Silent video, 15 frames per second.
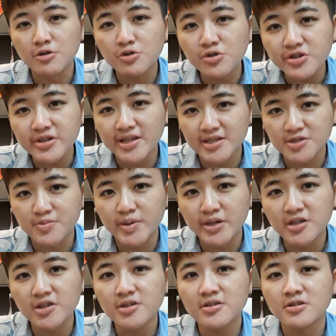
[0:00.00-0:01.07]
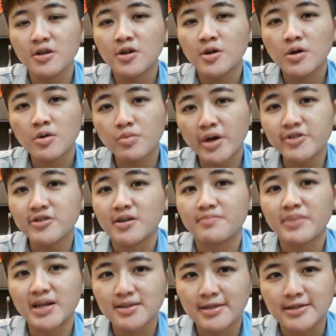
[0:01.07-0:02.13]
good experience when you're
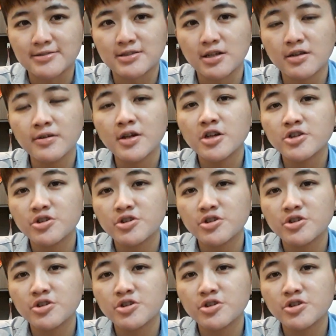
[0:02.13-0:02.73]
backtesting,